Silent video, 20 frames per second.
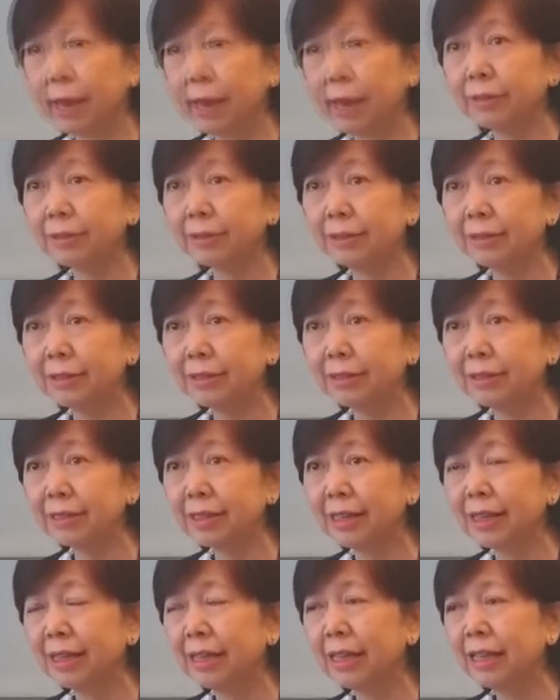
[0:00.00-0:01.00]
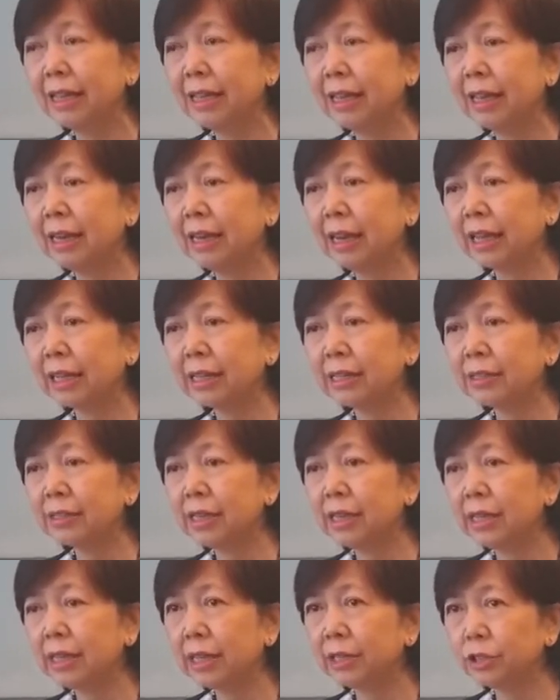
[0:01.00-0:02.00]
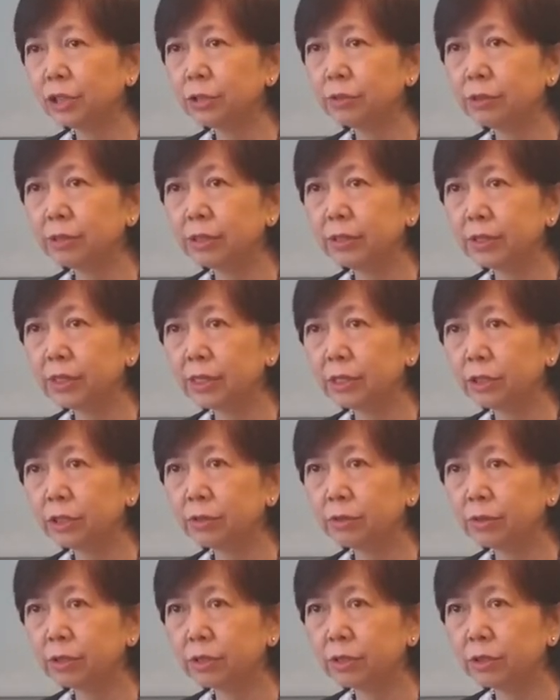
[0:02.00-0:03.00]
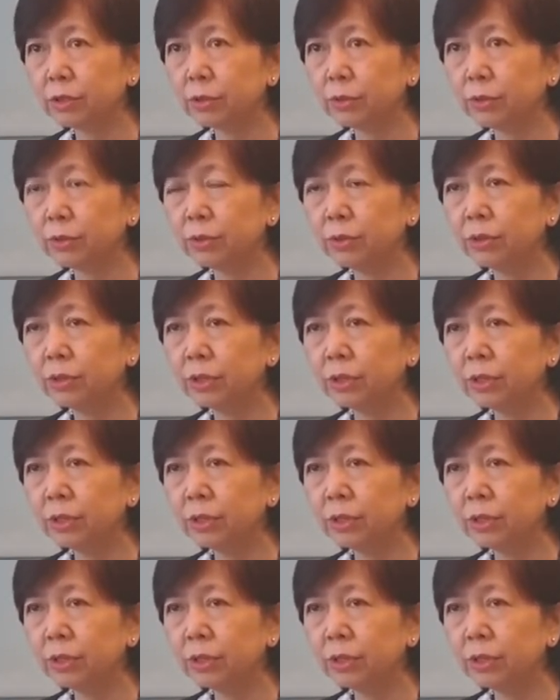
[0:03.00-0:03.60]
parents, and like I said, that children see, children do.